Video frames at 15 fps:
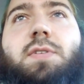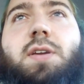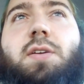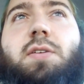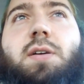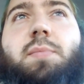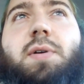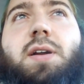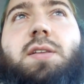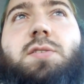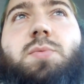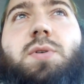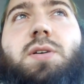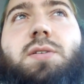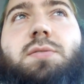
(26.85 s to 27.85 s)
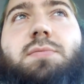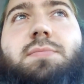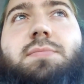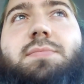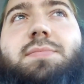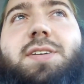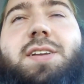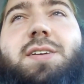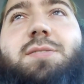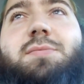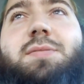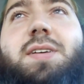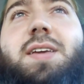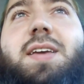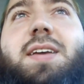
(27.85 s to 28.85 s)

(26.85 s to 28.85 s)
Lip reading: figure I might as well, you know,